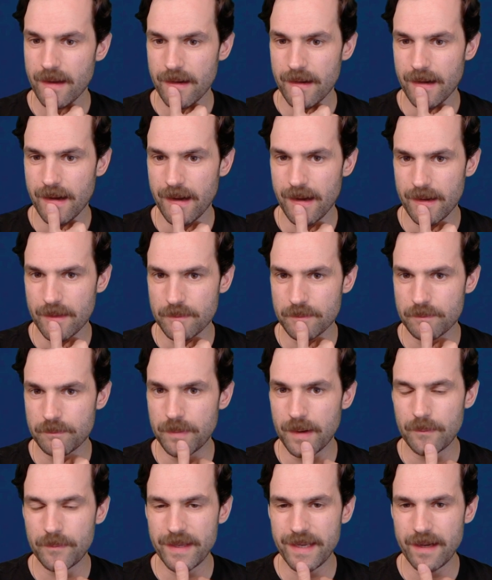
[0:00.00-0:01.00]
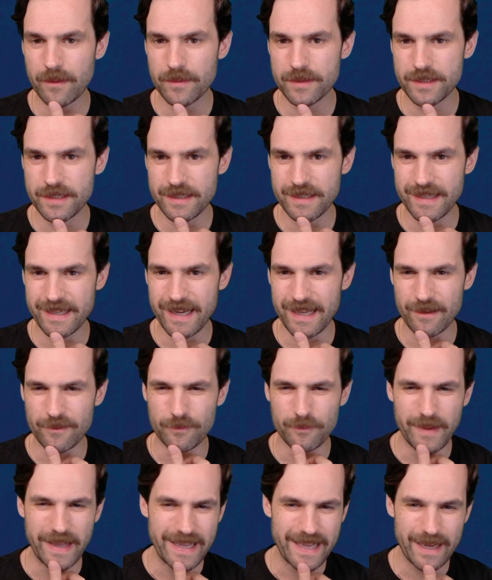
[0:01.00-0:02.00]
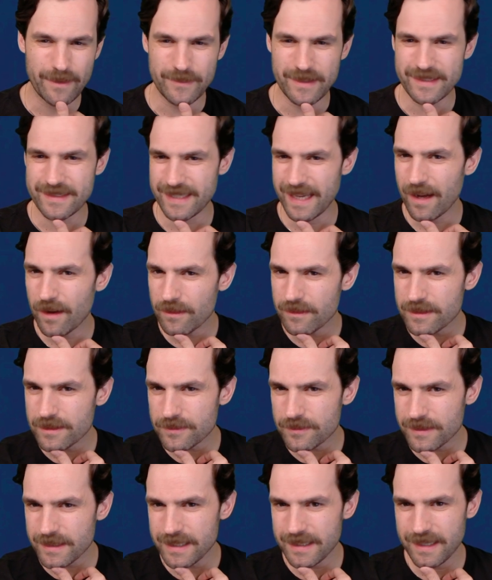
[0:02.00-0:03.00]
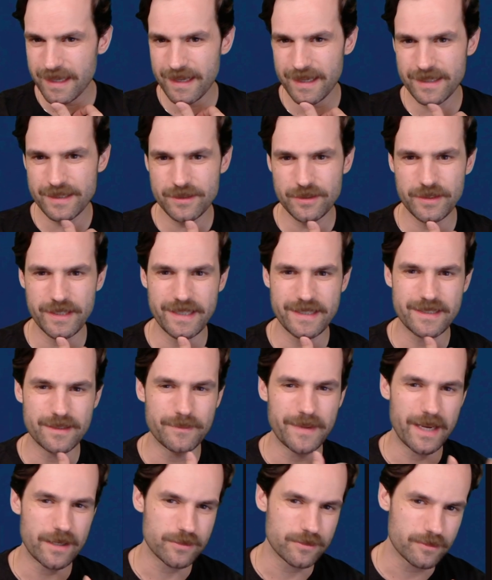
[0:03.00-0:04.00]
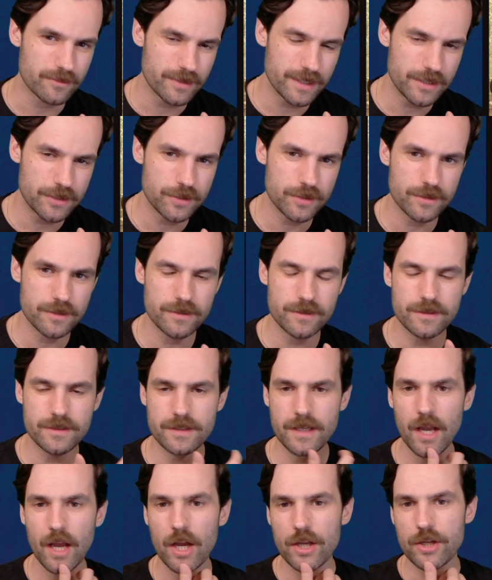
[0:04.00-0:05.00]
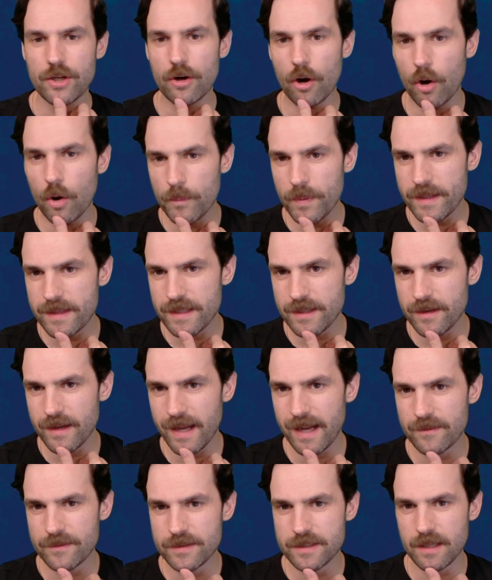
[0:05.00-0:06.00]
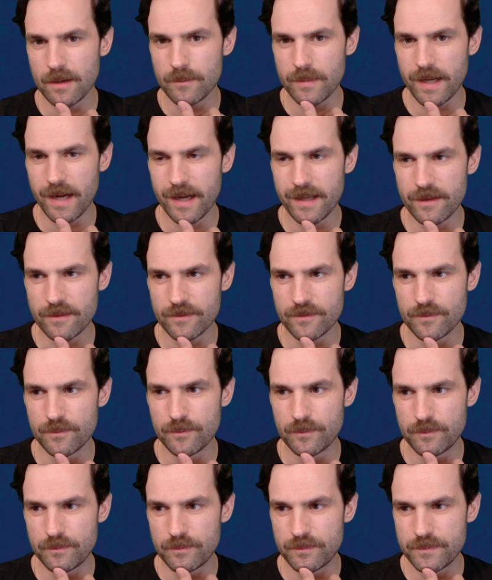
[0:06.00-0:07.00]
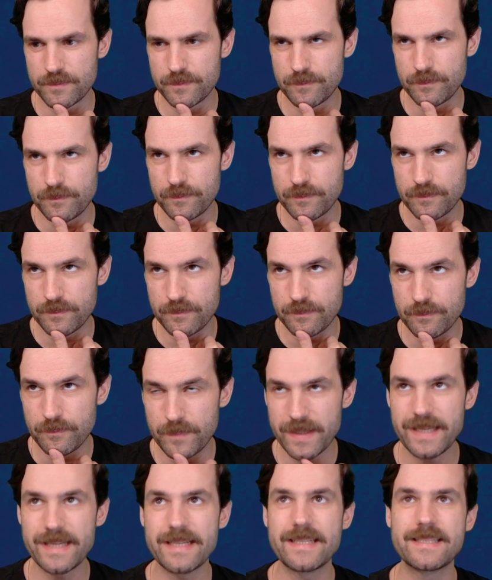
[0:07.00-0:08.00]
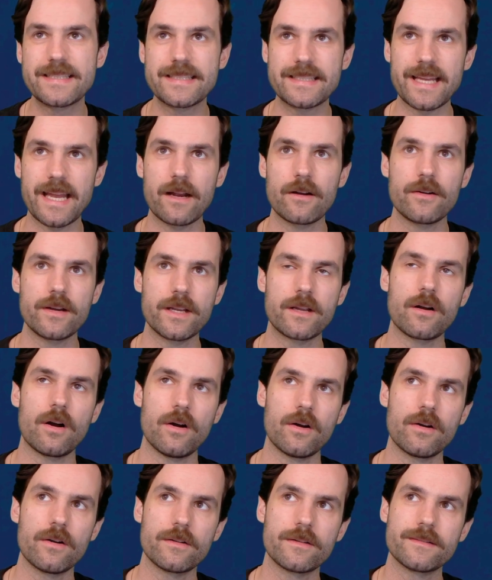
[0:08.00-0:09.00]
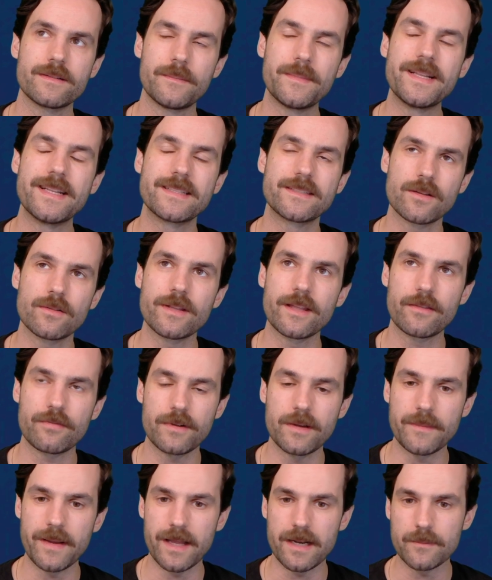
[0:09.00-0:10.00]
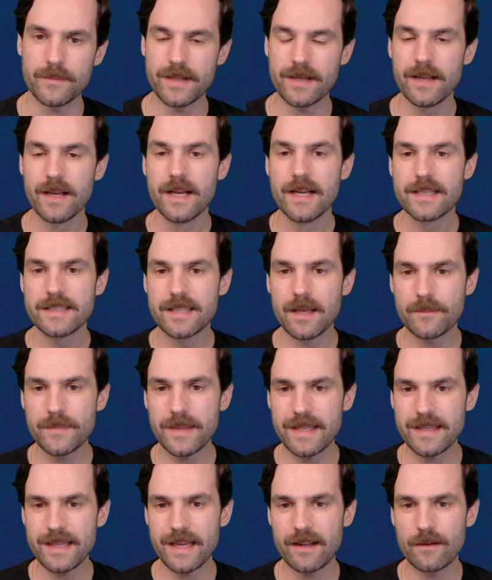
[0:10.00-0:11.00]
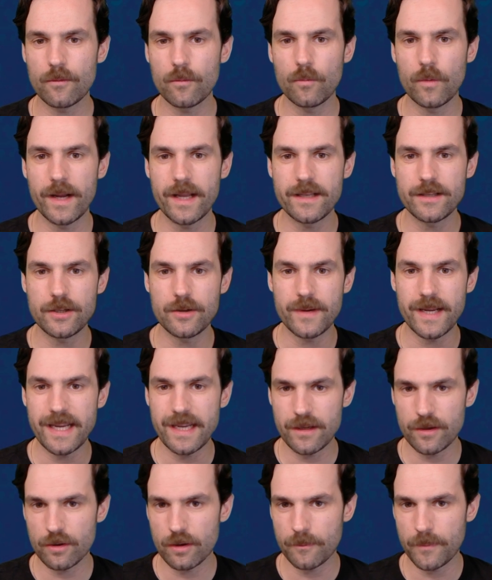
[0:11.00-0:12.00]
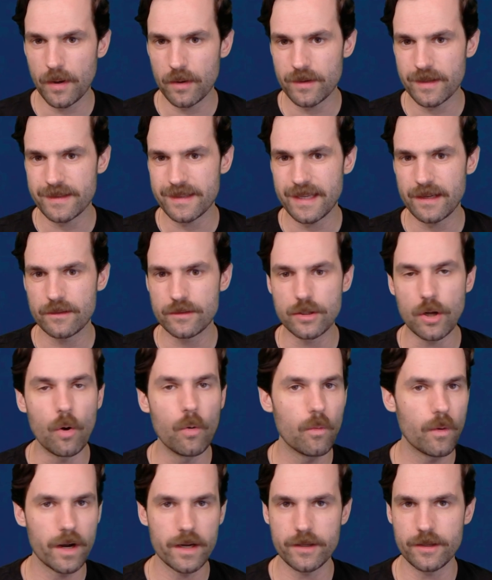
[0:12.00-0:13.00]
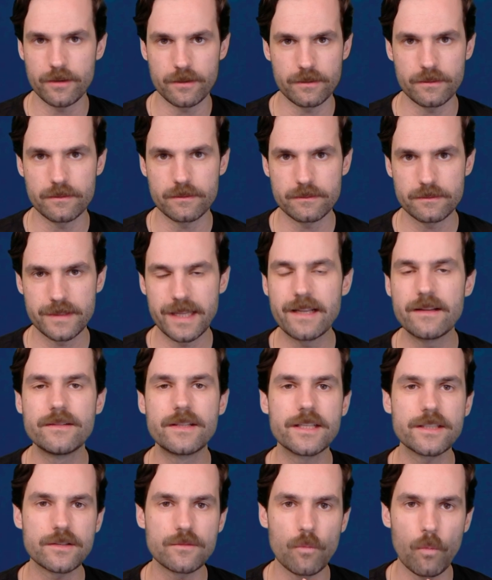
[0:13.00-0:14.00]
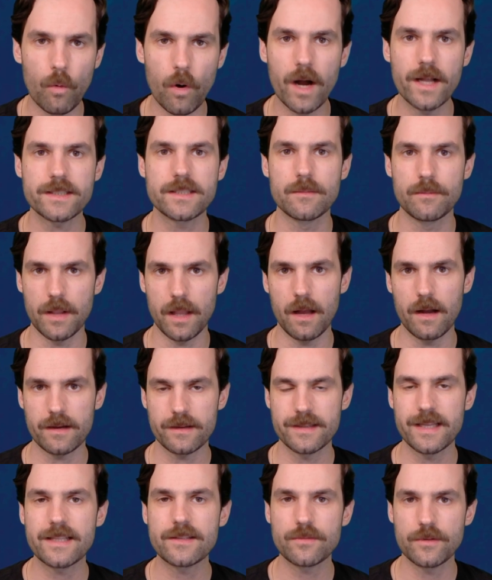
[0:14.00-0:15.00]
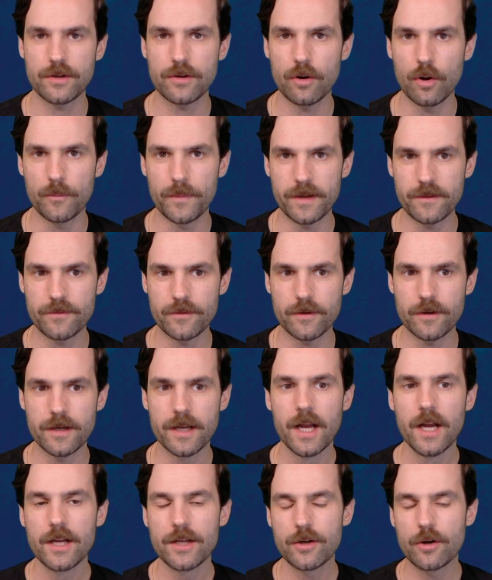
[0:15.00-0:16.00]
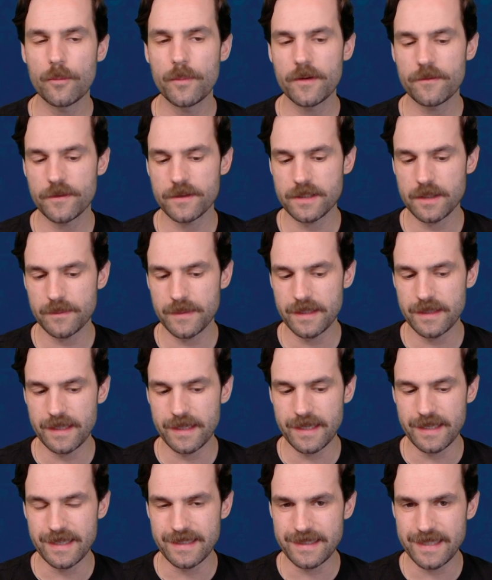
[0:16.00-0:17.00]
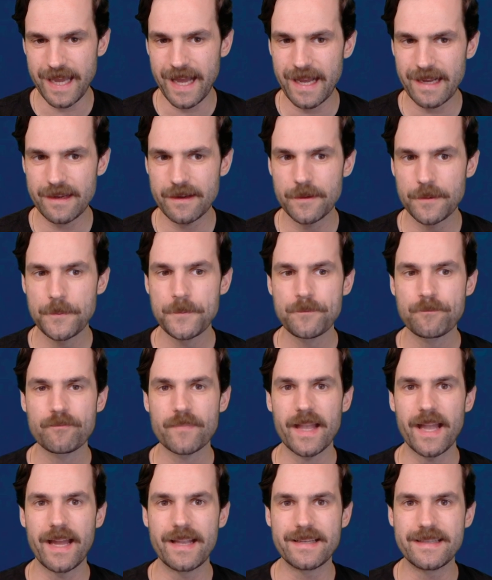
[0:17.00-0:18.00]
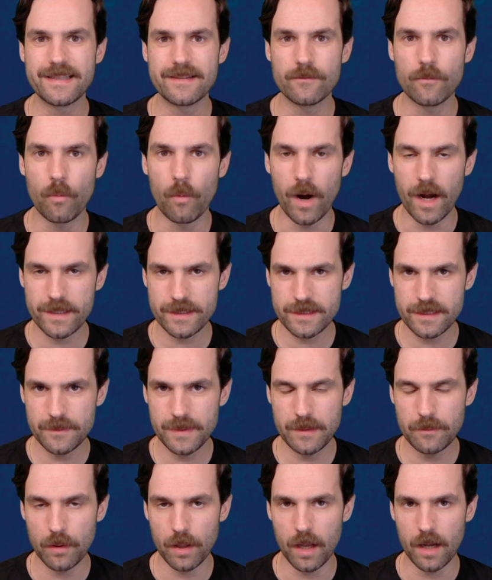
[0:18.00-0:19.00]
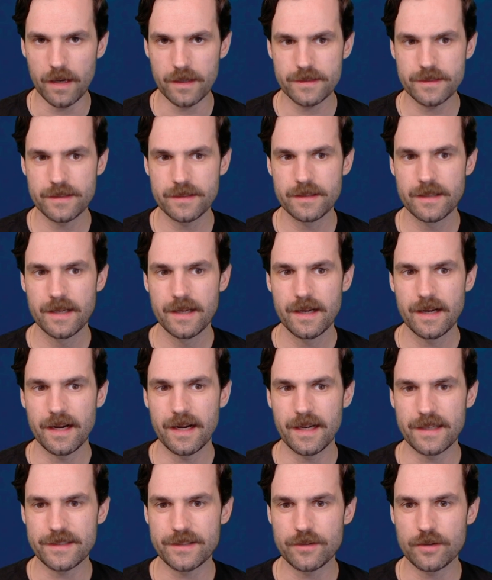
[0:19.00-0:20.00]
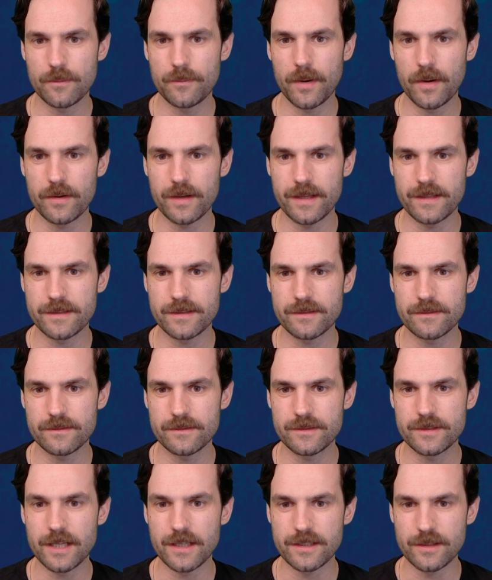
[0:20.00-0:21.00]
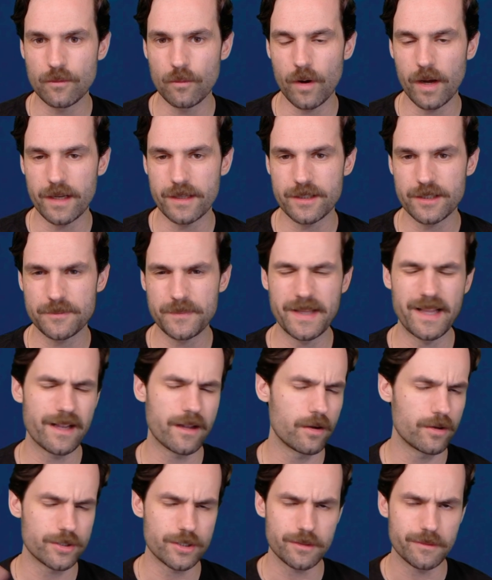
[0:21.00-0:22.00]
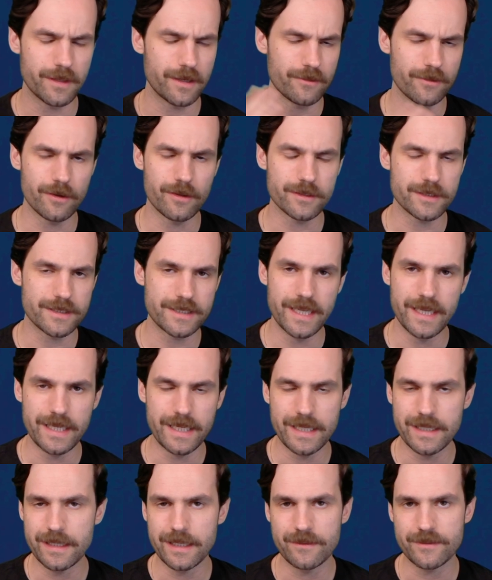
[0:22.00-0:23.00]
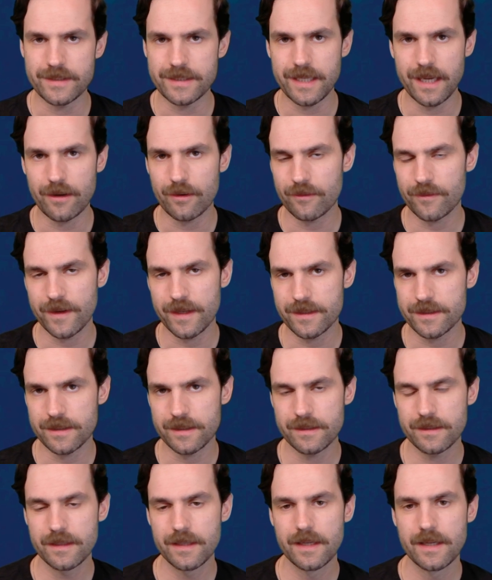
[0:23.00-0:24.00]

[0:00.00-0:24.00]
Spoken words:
But being able to like kind of mayhem this out is really nice. You get some extra creatures. You're hoping that you have some kind of big scary card. I mean, it's only 3 mana, but something that when you hit your opponent, they don't want you, they just want to block. That's what you're hoping for. You're hoping for something that can attack and wants to be blocked, so your opponent doesn't want to just be like, oh sure, whatever, I'll just take it, and you have to sacrifice it.